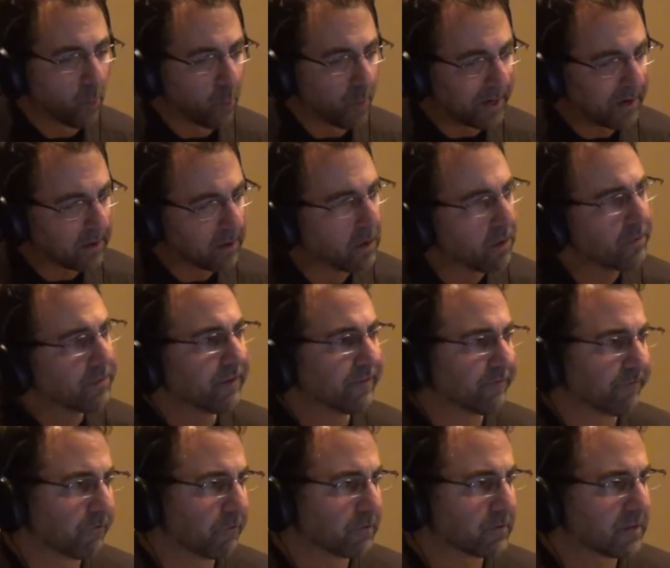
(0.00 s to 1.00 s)
We know
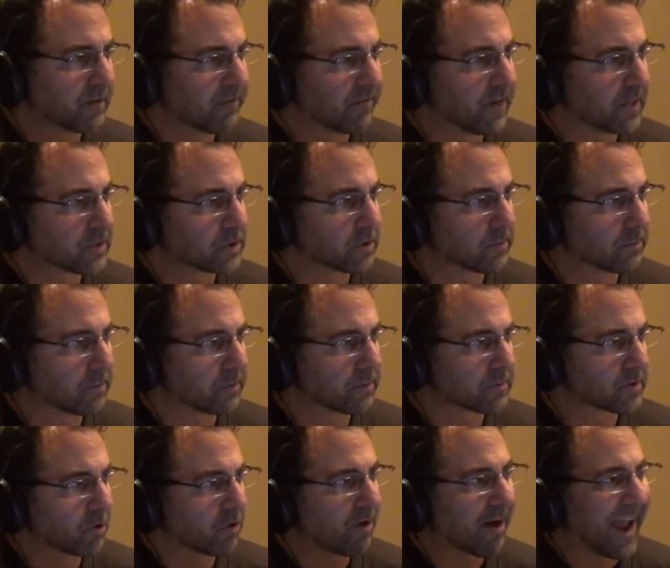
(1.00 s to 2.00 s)
that fruits and
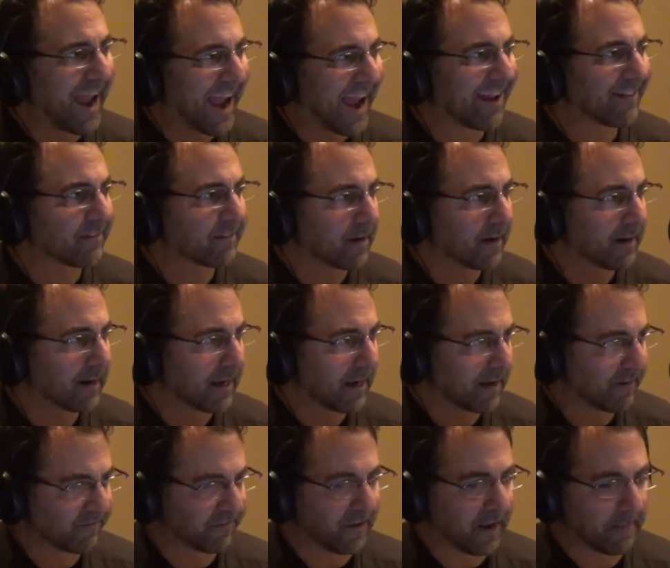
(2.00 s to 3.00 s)
vegetables are
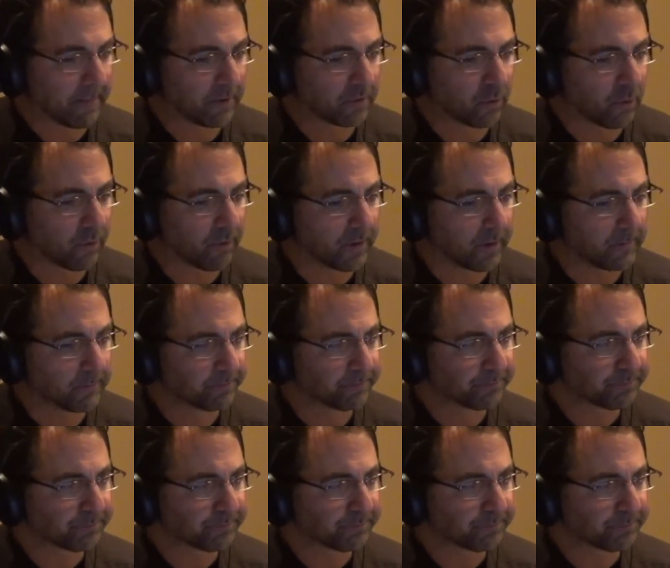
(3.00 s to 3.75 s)
anti-inflammatory.